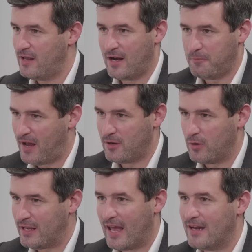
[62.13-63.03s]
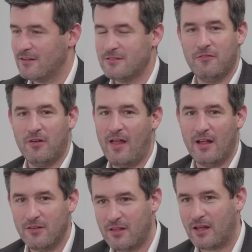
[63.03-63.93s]
He had a bad weekend," and stuff like that.
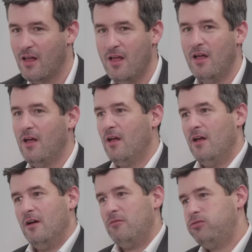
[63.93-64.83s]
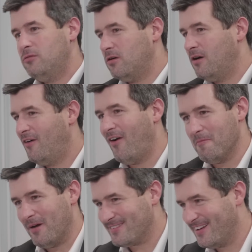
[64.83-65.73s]
And you think, "Oh, all
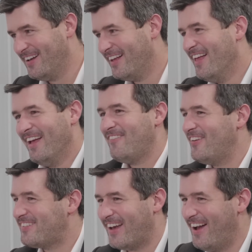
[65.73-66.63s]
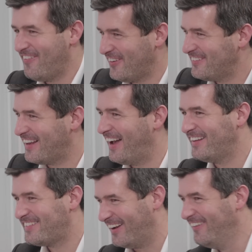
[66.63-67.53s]
right, Bazza. if you
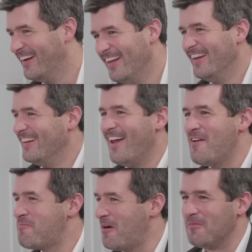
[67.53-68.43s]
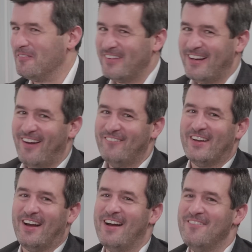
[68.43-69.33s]
say so, no problem," you know.
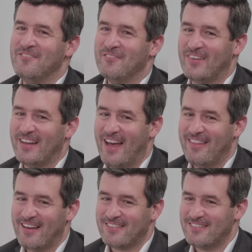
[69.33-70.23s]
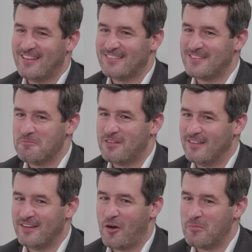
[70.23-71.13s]
But yeah, that's something
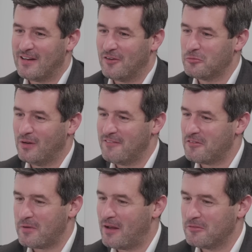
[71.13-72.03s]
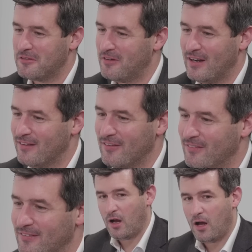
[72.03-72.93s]
that nobody else will ever be able to really do.
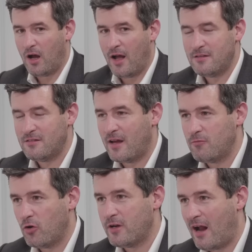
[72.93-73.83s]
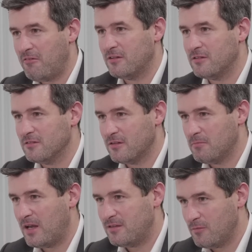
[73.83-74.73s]
I had to take Rod Harrington to the
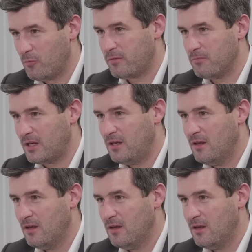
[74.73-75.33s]
meeting with me